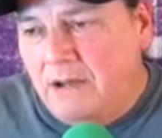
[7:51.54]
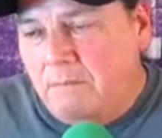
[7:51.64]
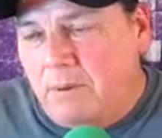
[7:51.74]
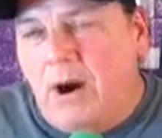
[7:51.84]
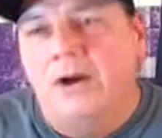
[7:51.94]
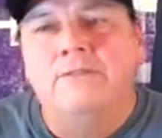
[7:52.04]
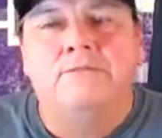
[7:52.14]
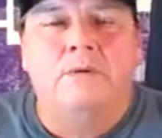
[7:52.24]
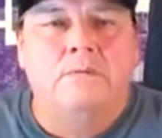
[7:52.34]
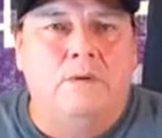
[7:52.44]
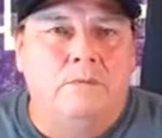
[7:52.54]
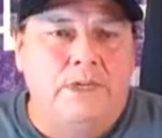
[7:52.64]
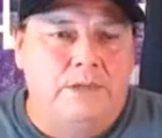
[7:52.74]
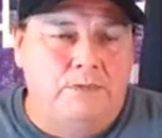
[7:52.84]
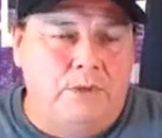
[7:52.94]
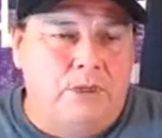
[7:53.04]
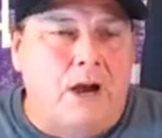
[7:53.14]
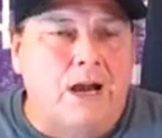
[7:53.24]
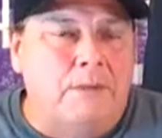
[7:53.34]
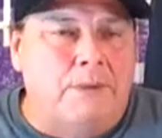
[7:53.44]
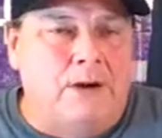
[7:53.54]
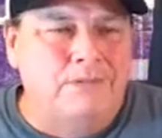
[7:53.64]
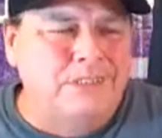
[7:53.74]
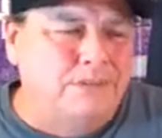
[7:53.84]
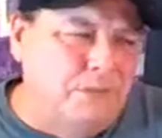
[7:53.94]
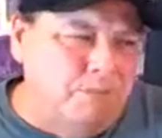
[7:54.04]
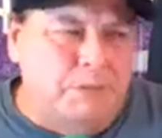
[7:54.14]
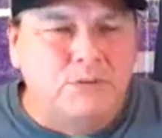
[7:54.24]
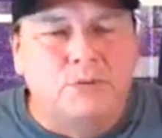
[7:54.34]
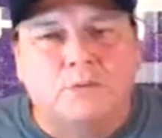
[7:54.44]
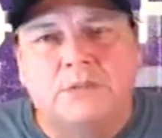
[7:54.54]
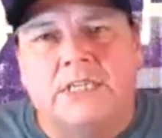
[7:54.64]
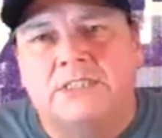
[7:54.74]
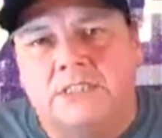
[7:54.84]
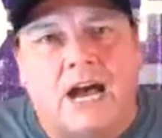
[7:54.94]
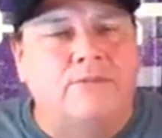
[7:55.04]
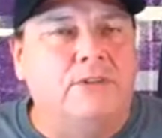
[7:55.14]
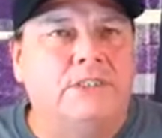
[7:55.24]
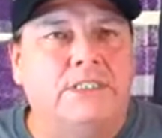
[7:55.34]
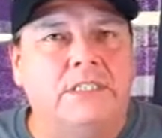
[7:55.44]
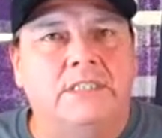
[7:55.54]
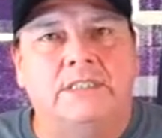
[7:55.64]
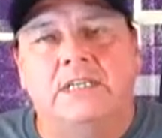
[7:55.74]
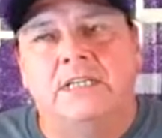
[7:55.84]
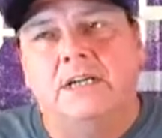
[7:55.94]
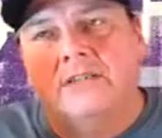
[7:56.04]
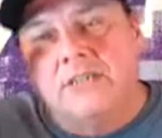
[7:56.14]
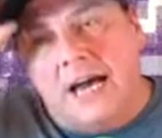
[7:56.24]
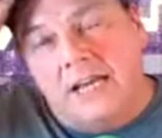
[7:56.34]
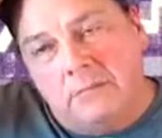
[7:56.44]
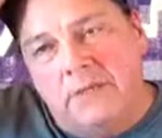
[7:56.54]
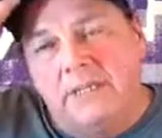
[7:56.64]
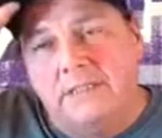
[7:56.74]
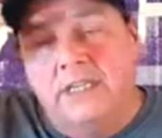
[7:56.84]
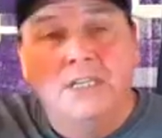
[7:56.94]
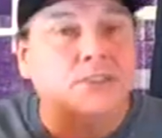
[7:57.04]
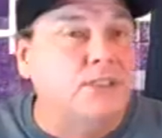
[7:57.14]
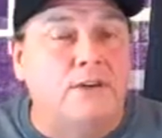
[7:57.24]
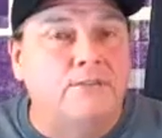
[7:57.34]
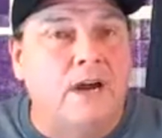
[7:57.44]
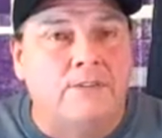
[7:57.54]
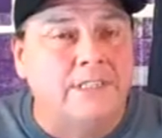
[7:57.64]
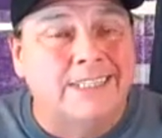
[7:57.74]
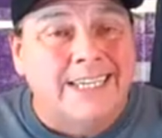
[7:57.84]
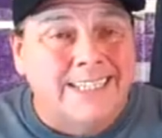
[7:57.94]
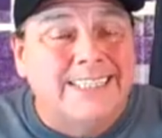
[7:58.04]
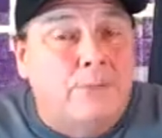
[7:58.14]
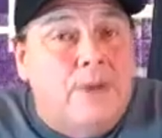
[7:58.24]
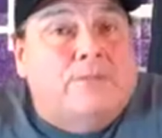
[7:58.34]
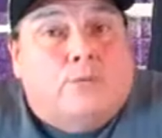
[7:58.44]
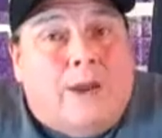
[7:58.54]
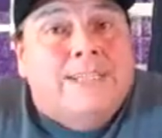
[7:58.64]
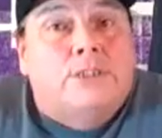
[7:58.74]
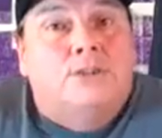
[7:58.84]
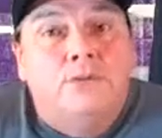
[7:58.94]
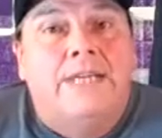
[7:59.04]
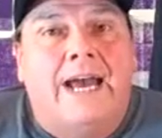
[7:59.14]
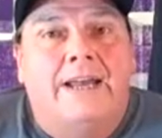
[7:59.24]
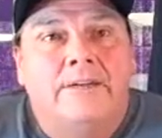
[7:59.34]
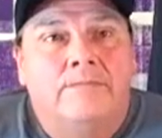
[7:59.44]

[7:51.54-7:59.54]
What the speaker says: part of what we talk about, you know, when people use words like sovereignty and autonomy and self-governance, is that we have the right to do that.